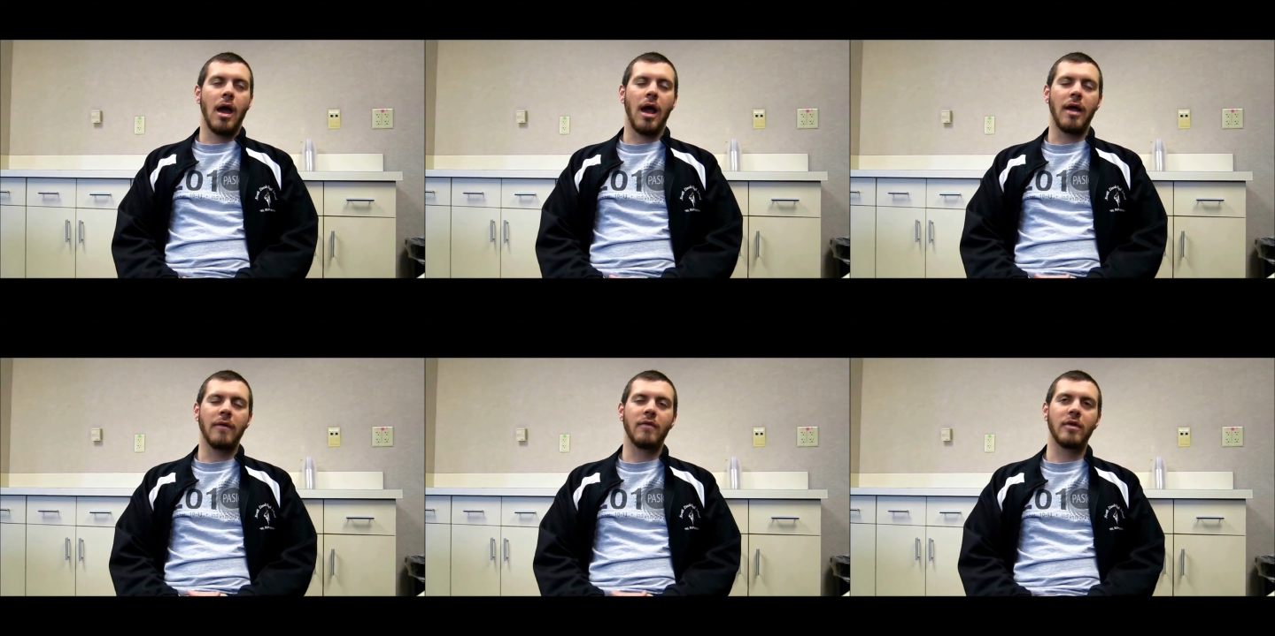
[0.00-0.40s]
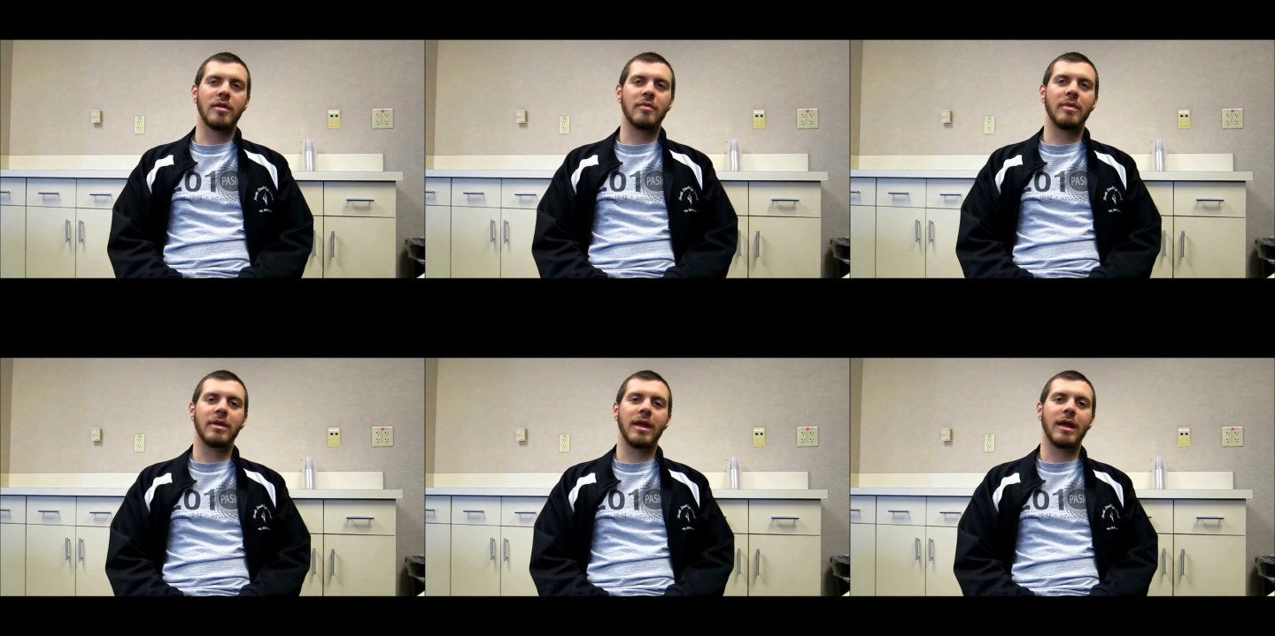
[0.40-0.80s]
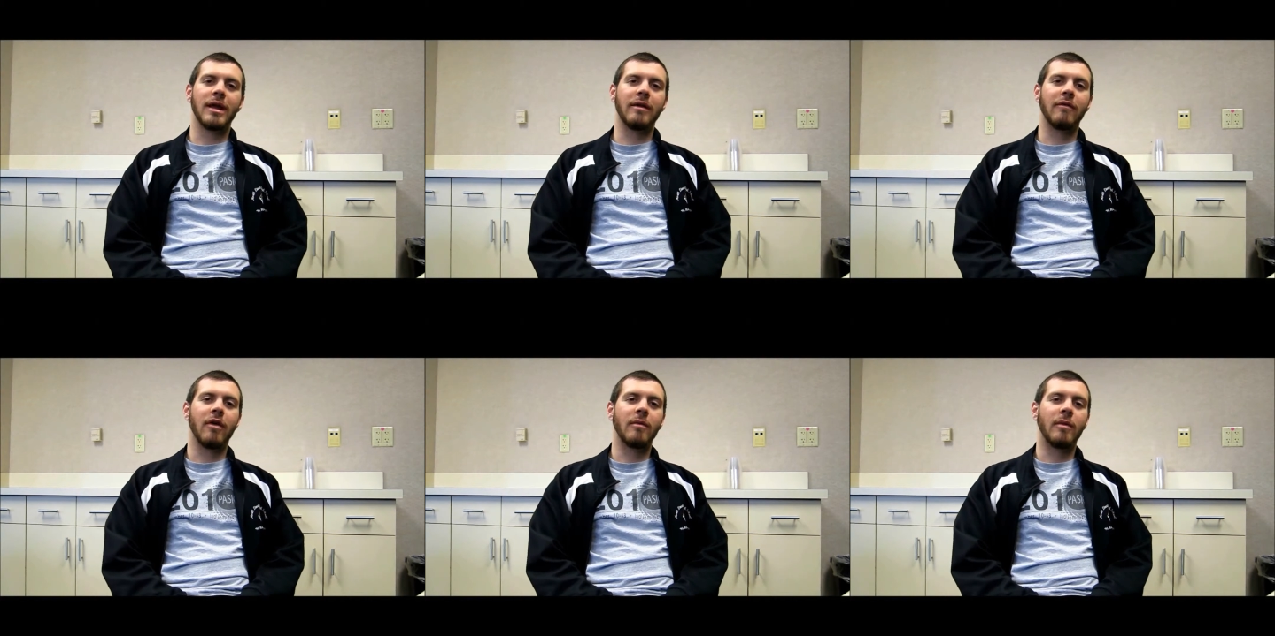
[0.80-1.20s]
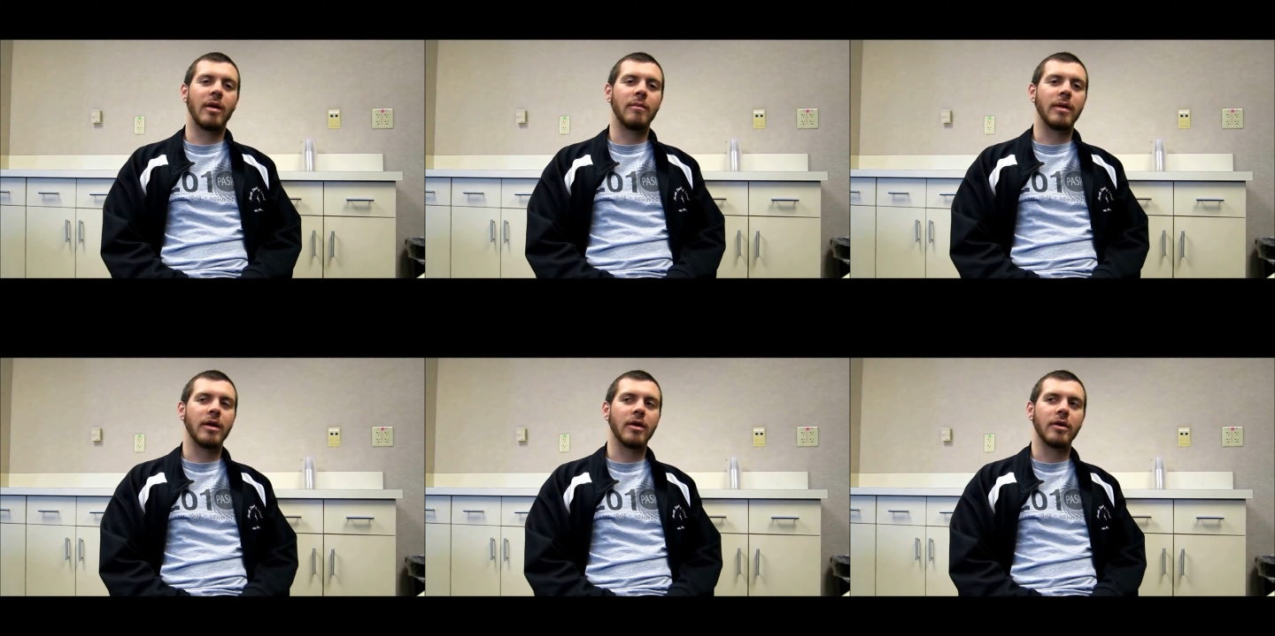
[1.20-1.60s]
I first began growing my
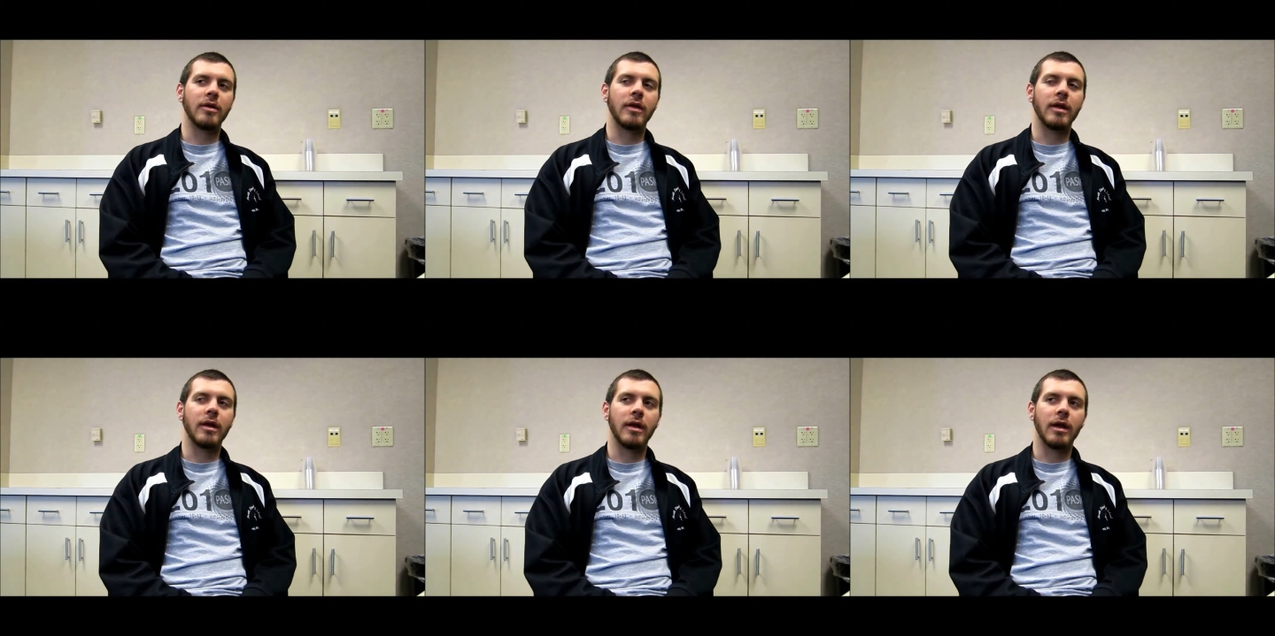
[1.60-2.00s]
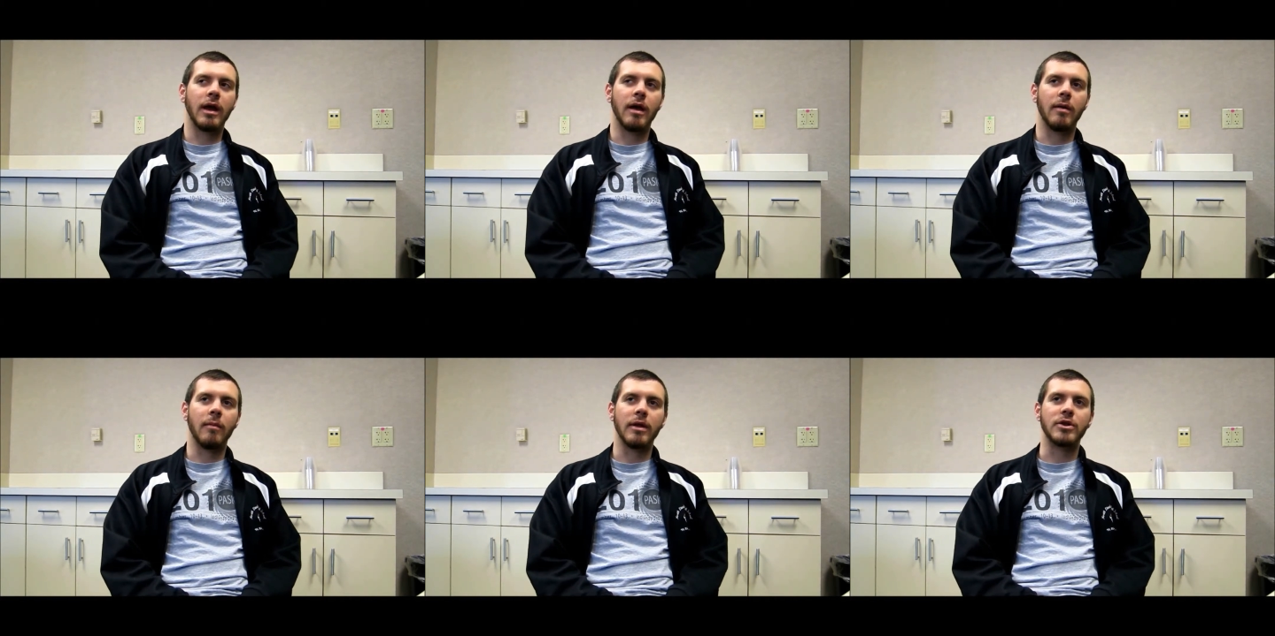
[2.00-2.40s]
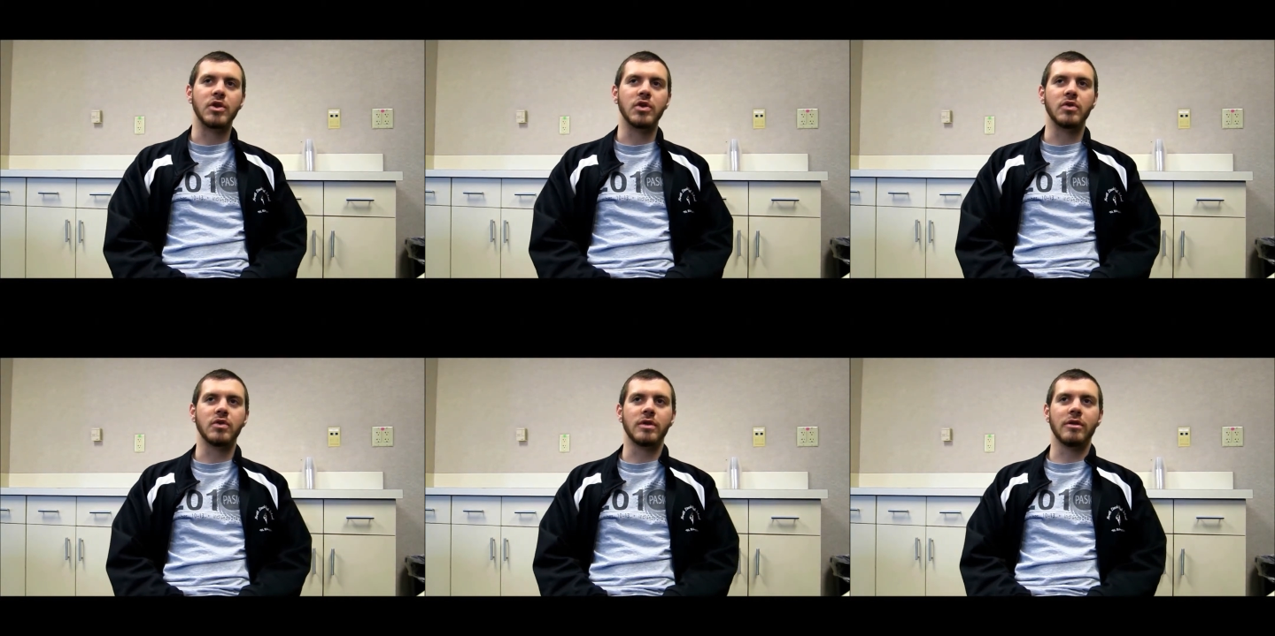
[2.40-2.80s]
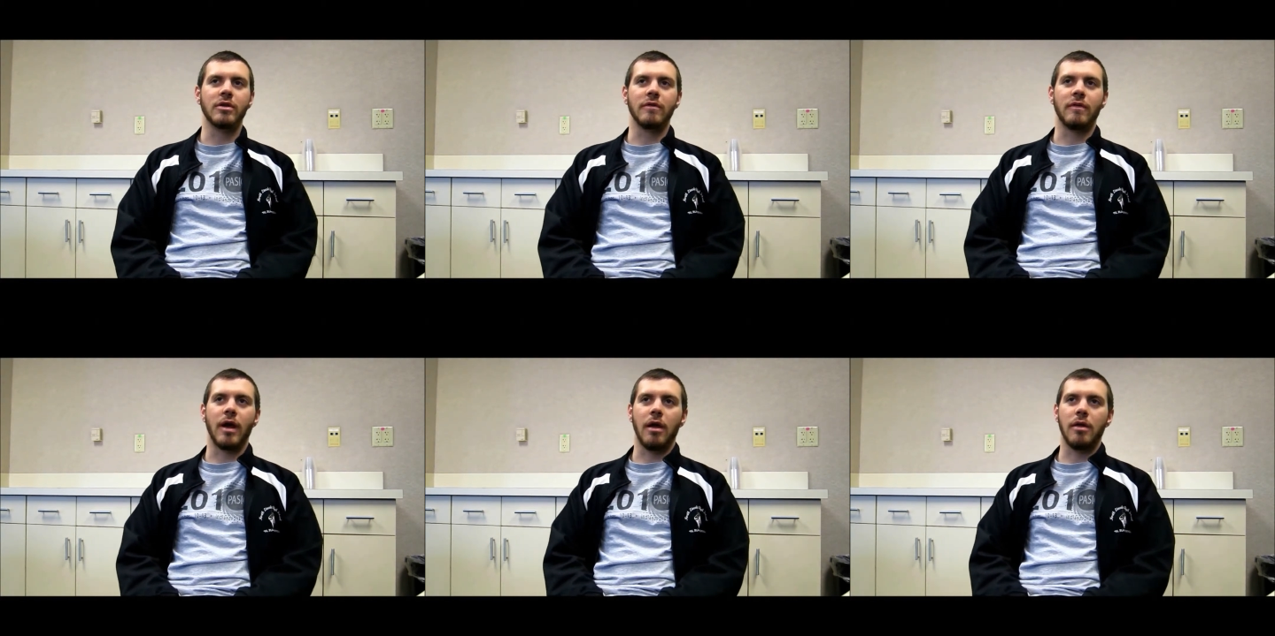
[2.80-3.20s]
beard uh, my junior year
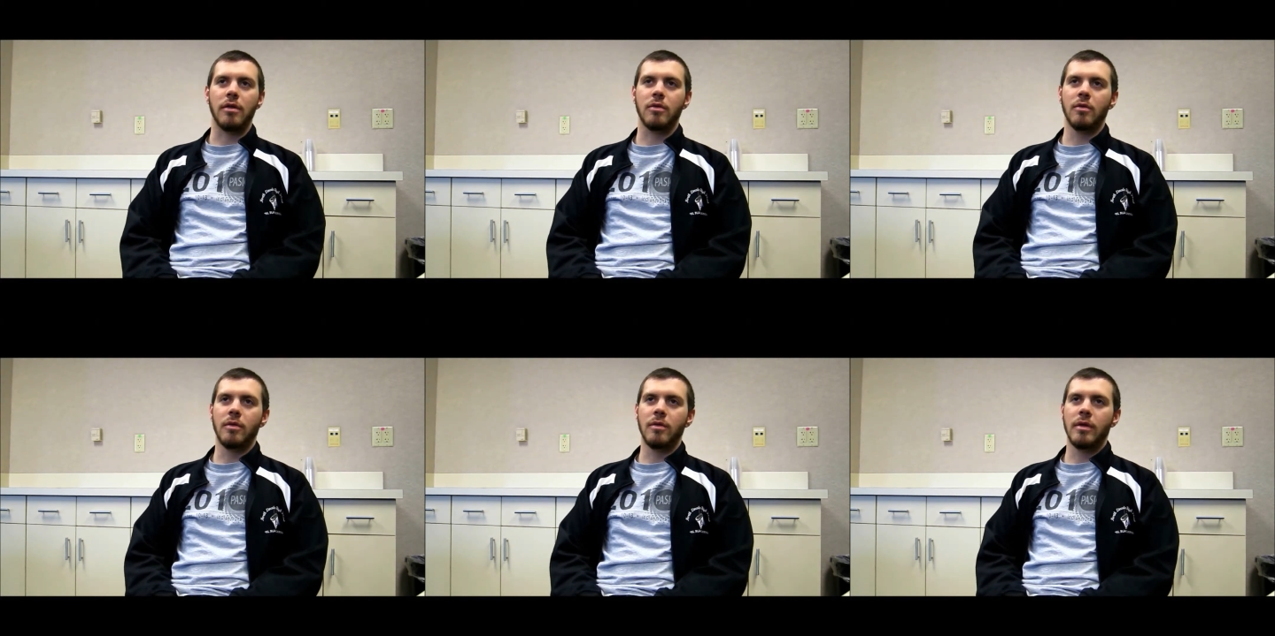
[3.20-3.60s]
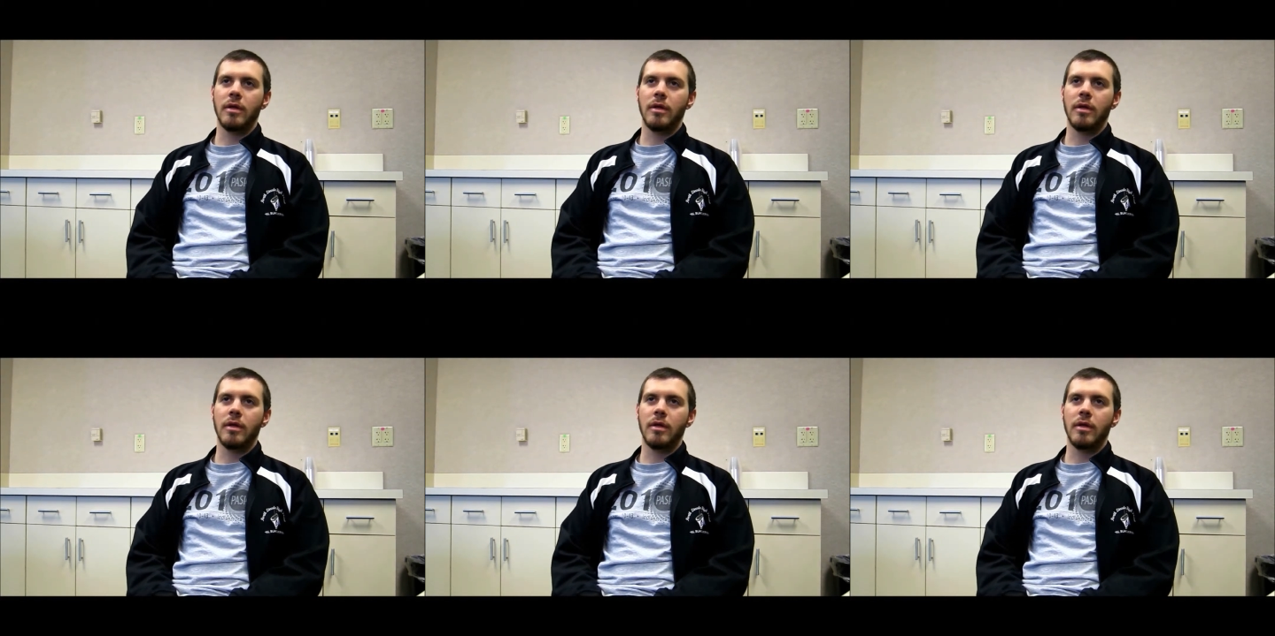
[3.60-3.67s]
of high school.